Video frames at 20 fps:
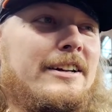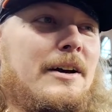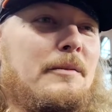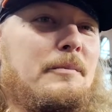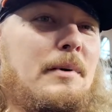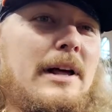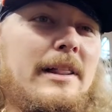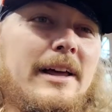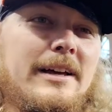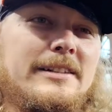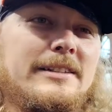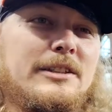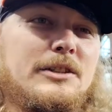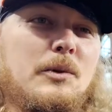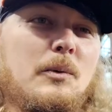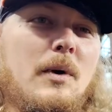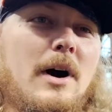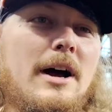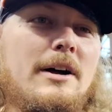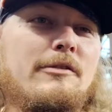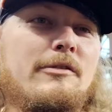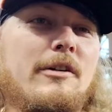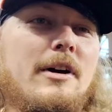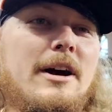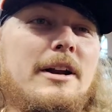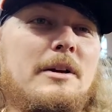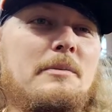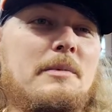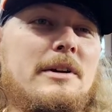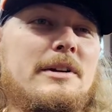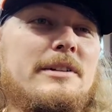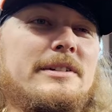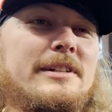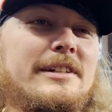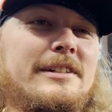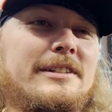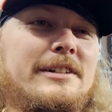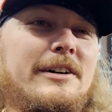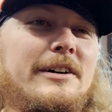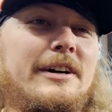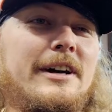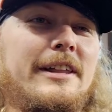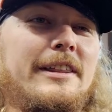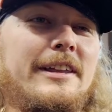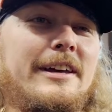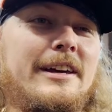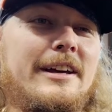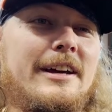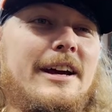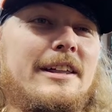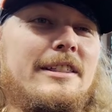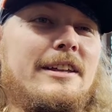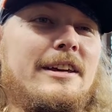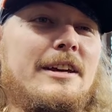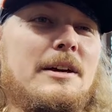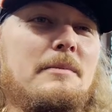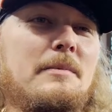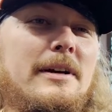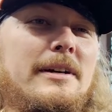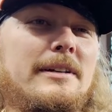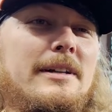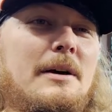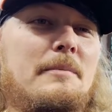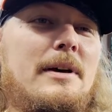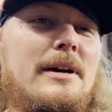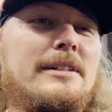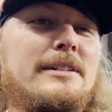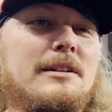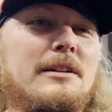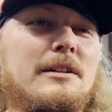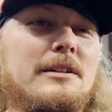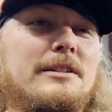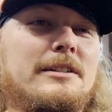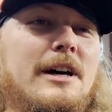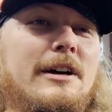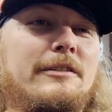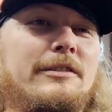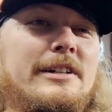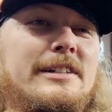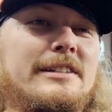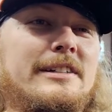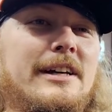But I like such a wide variety of music, so I think it makes it a little tough because,